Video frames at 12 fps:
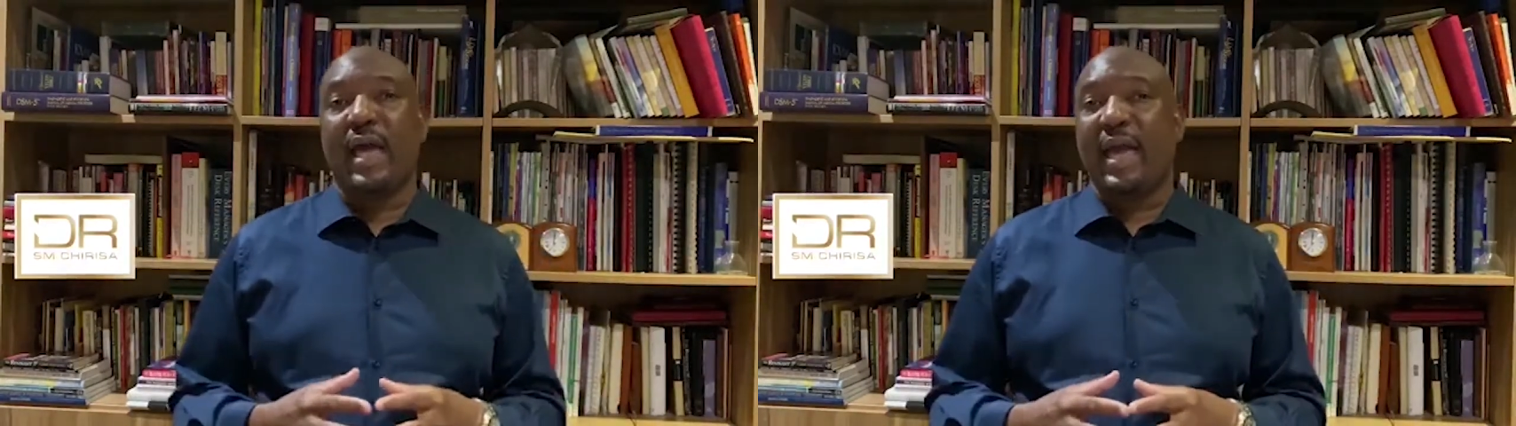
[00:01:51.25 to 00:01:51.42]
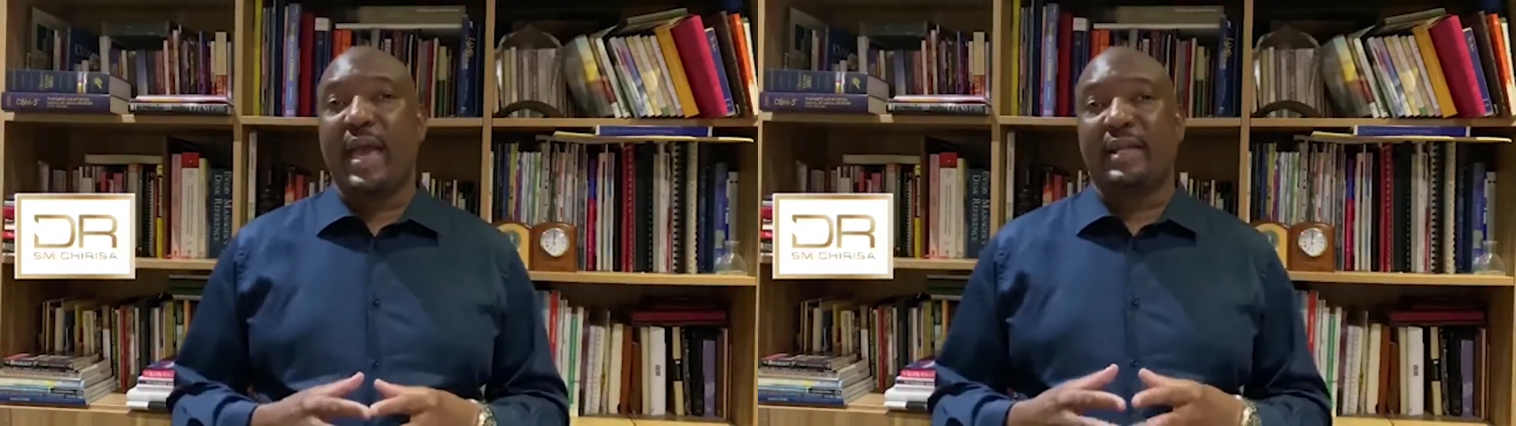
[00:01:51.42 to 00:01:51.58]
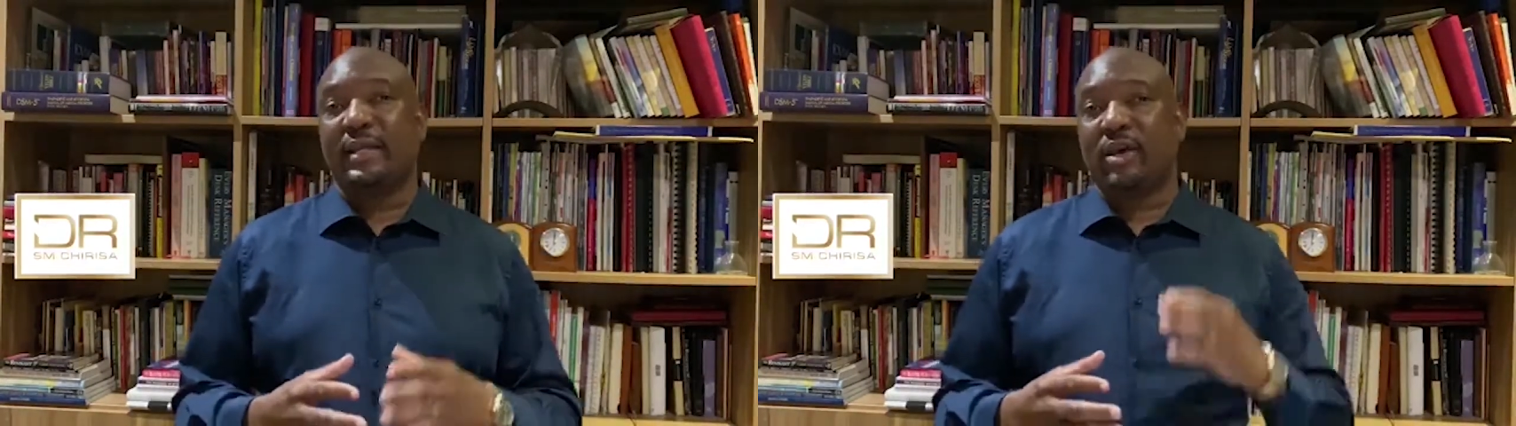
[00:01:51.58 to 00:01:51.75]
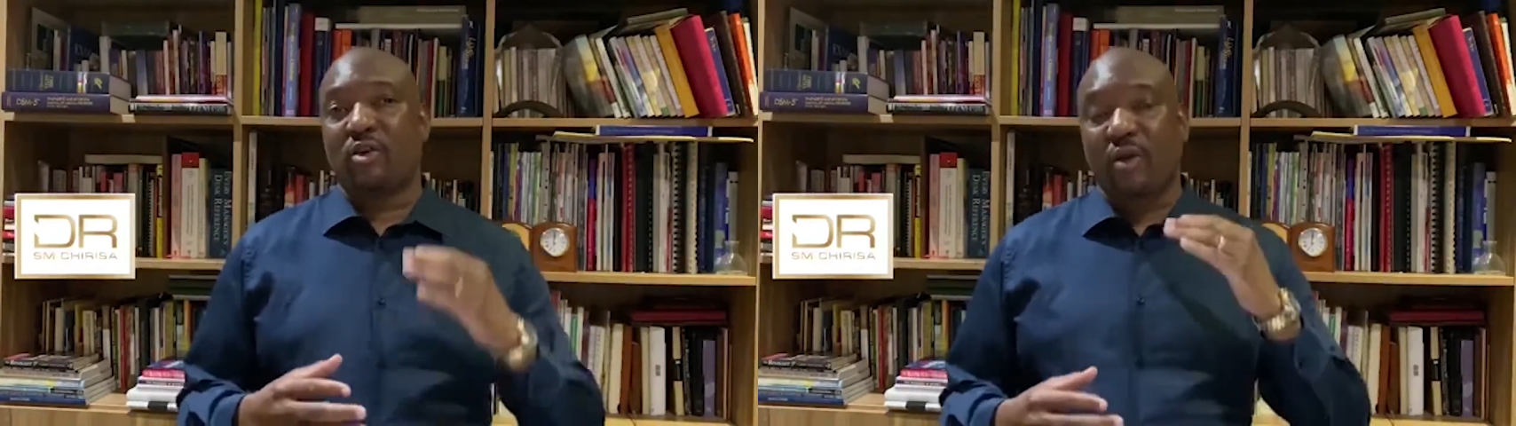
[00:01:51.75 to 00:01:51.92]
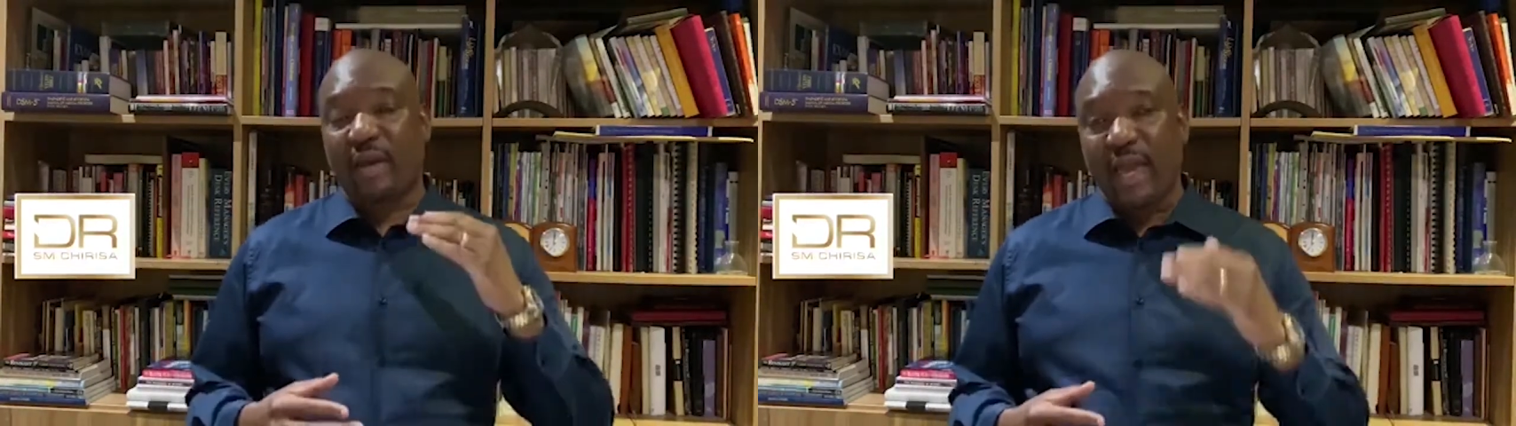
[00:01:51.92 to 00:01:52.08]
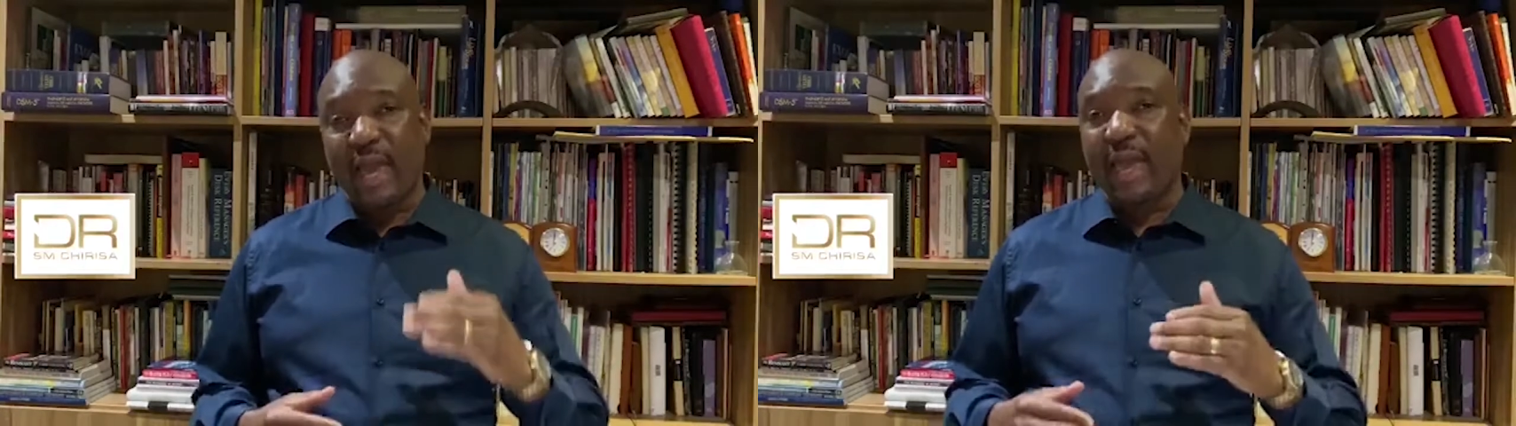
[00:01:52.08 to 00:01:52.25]
and it can
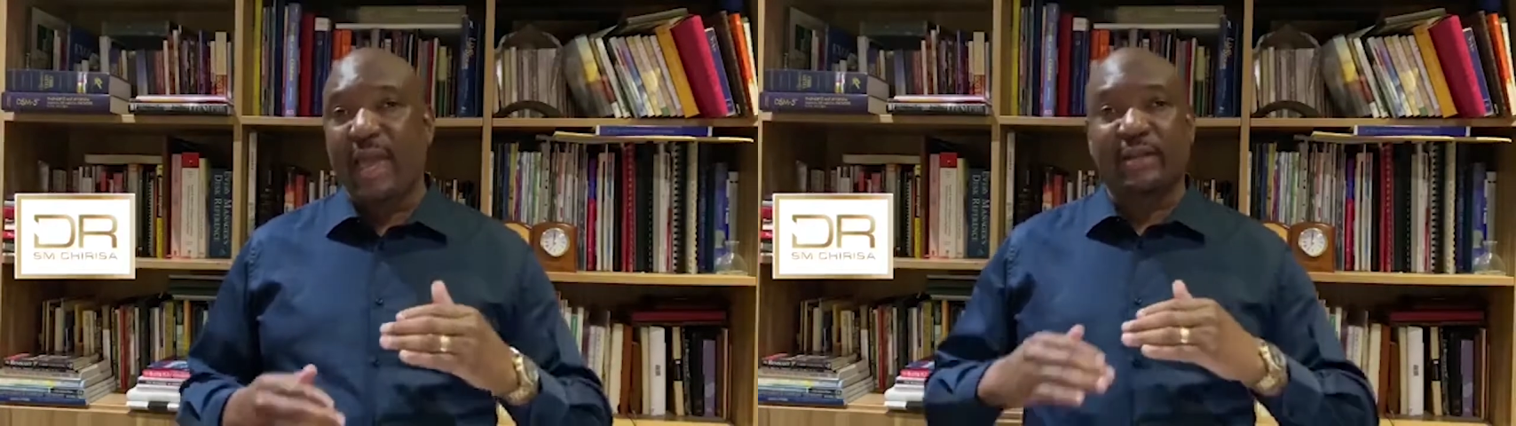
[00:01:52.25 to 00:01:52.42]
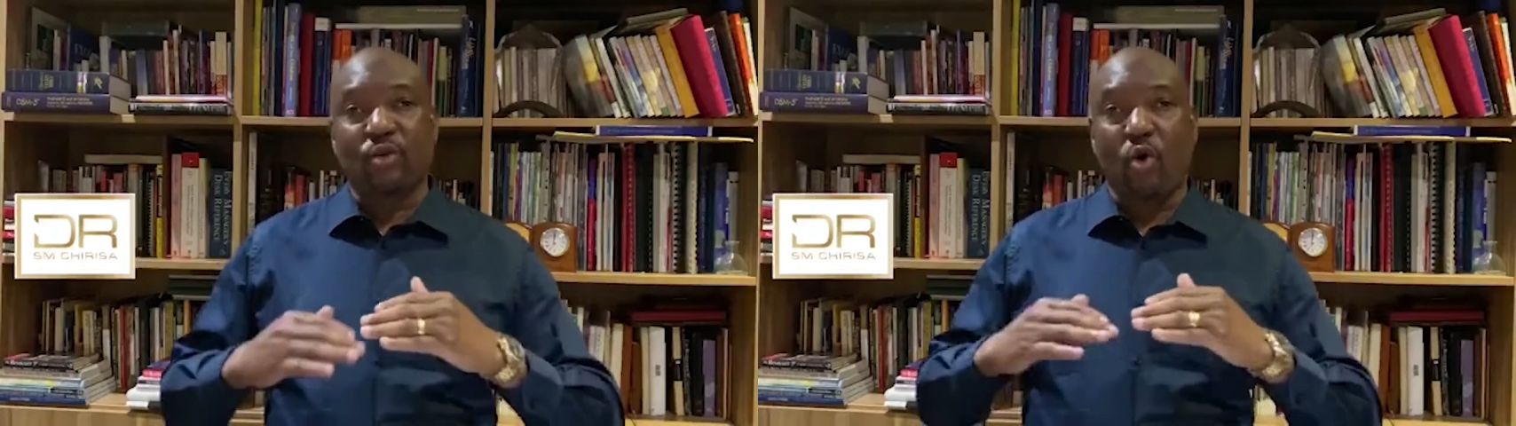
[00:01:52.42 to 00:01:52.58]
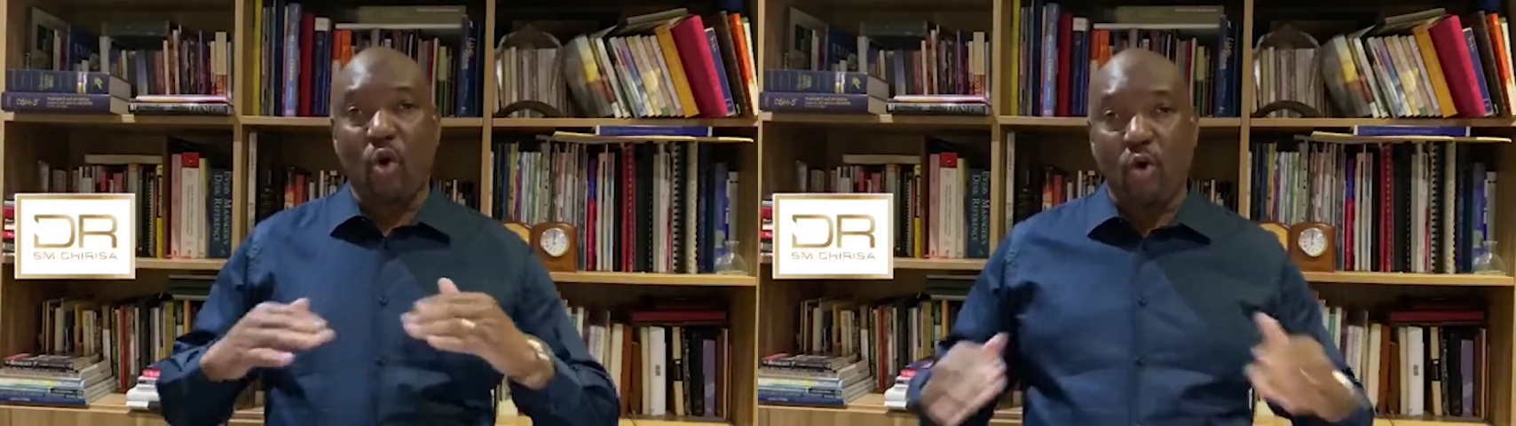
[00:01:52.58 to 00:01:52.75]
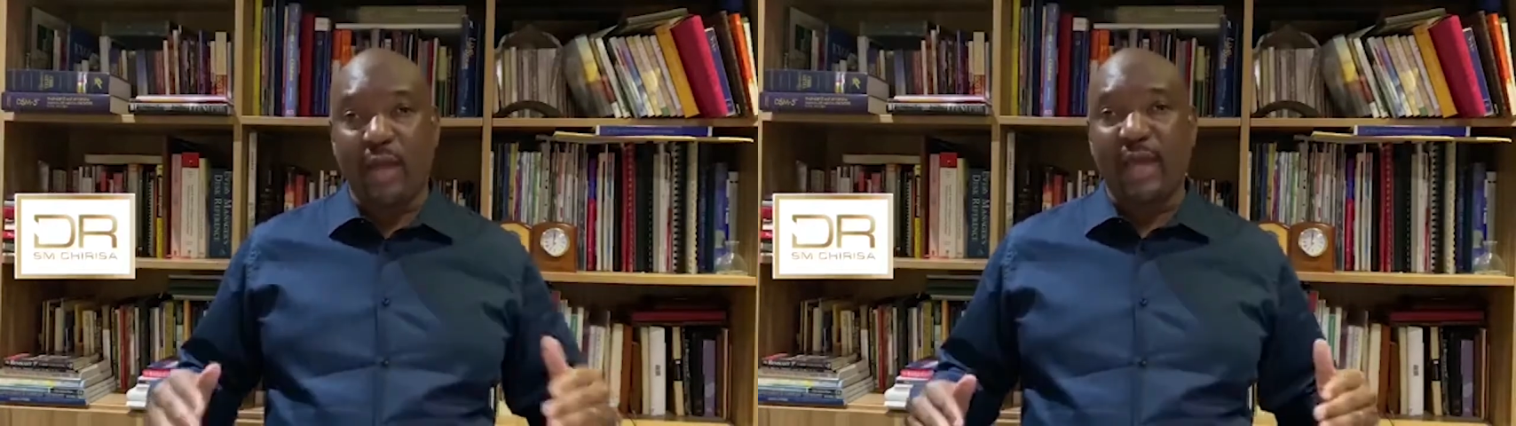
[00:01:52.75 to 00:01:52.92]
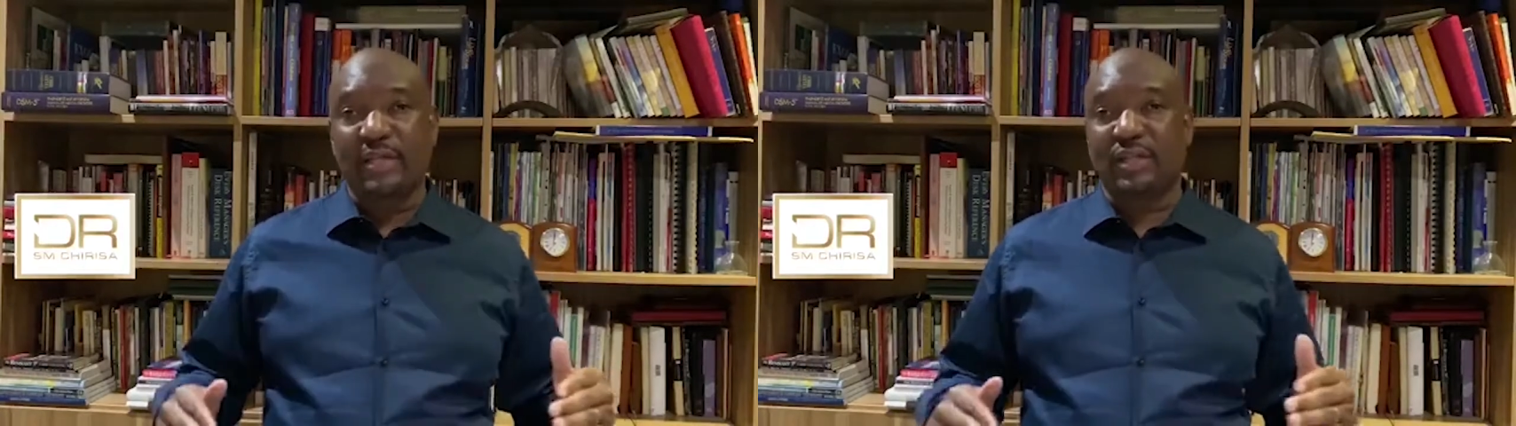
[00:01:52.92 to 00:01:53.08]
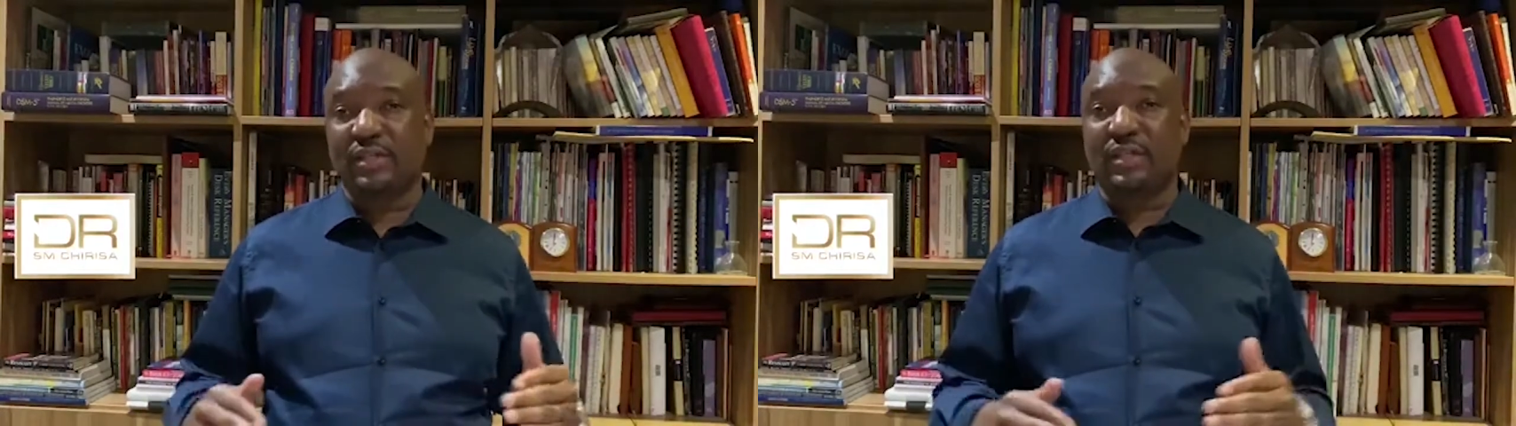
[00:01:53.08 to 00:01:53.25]
occur at all
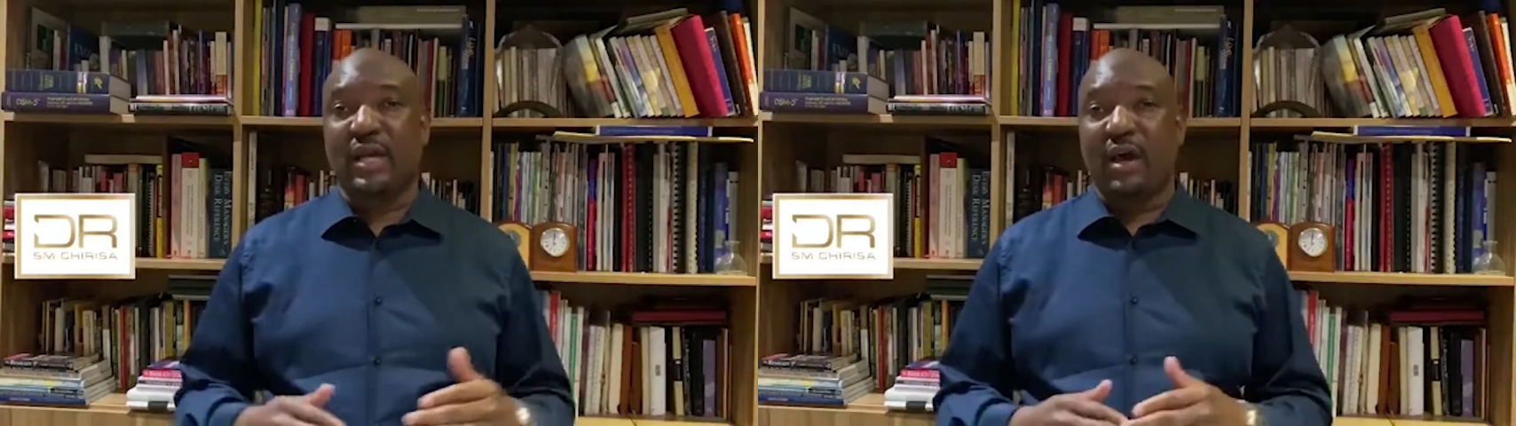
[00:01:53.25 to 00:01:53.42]
ages,